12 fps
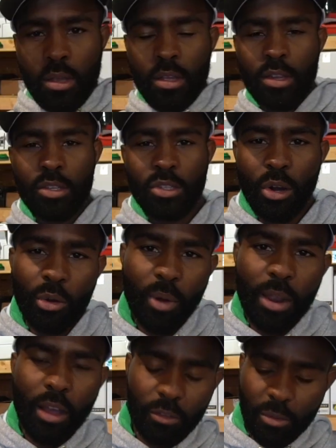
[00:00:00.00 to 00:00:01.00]
So
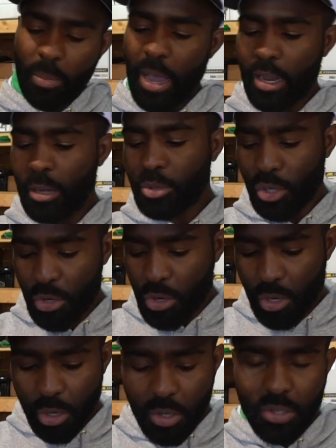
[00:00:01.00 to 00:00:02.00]
right off the bat, I'm sure you
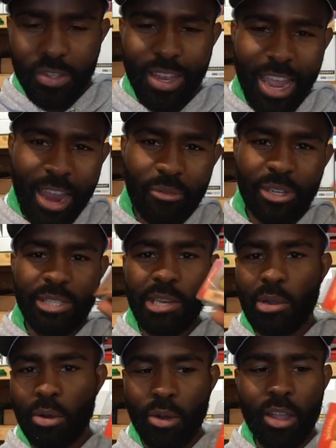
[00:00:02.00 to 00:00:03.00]
noticed that every
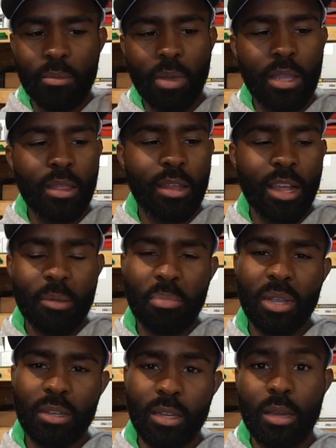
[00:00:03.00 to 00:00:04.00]
single crankbait that I
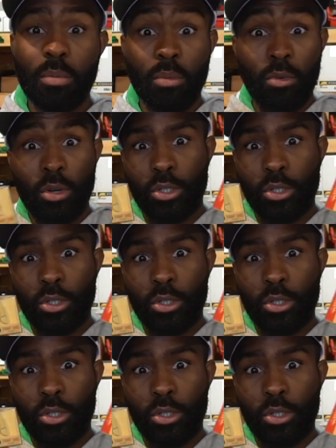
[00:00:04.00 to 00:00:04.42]
picked up were